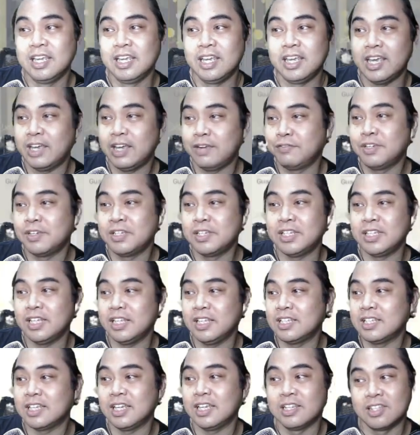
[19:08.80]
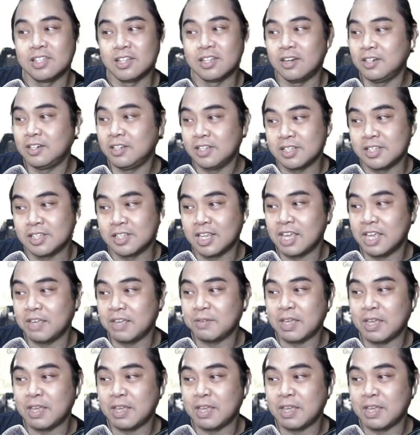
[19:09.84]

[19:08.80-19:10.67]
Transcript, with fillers: I started this game.